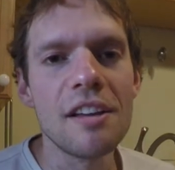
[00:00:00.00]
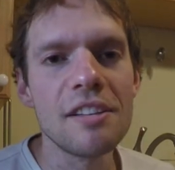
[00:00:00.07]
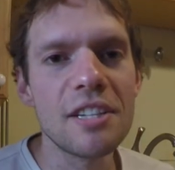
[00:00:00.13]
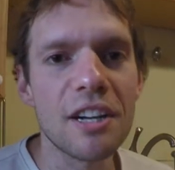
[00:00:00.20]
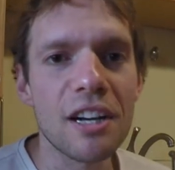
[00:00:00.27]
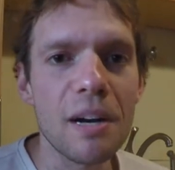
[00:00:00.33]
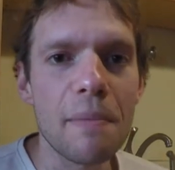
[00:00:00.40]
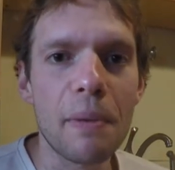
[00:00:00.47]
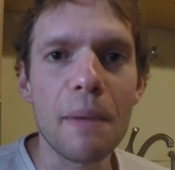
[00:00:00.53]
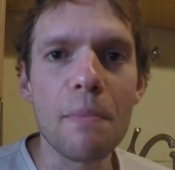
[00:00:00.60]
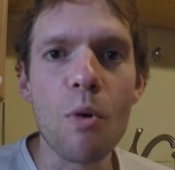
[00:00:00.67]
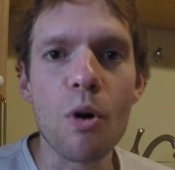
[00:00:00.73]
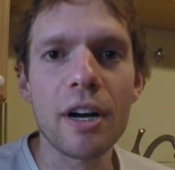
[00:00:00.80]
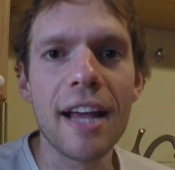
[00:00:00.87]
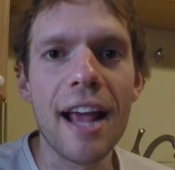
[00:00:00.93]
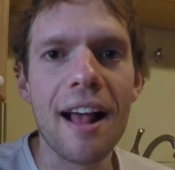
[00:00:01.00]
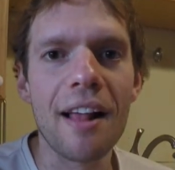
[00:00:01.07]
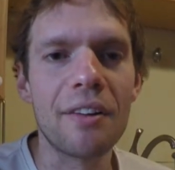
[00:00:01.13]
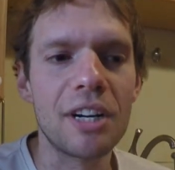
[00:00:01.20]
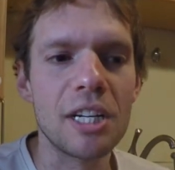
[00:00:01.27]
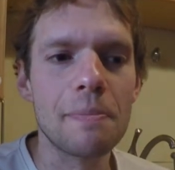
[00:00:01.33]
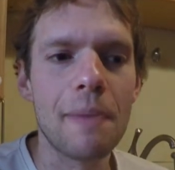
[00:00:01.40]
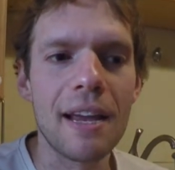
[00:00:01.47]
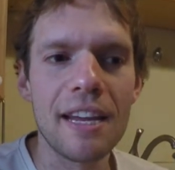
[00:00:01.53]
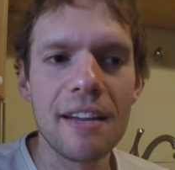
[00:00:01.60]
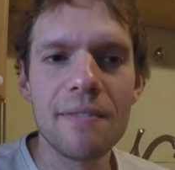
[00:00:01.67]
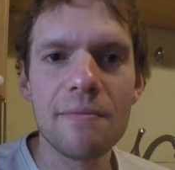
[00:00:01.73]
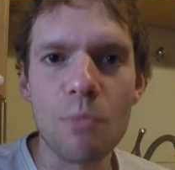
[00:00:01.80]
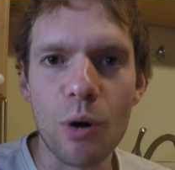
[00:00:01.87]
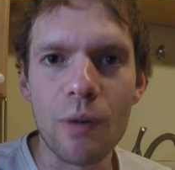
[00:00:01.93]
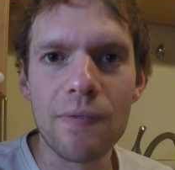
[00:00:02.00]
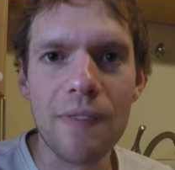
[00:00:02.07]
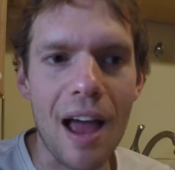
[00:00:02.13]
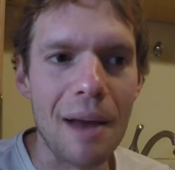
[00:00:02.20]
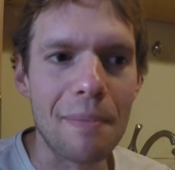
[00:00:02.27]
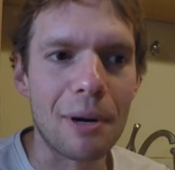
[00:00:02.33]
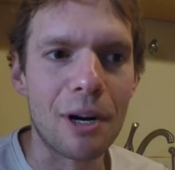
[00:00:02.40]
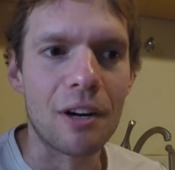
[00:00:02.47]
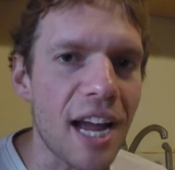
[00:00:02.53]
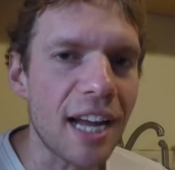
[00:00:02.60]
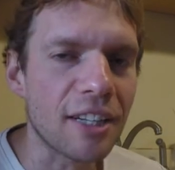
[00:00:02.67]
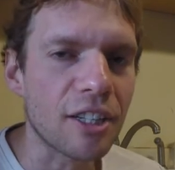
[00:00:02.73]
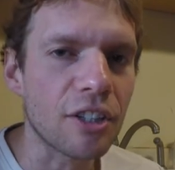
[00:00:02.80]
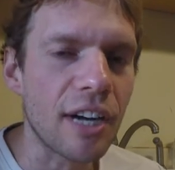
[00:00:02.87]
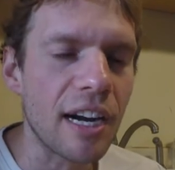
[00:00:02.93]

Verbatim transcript: So you're gonna burn more calories by eating more fiber. Dr.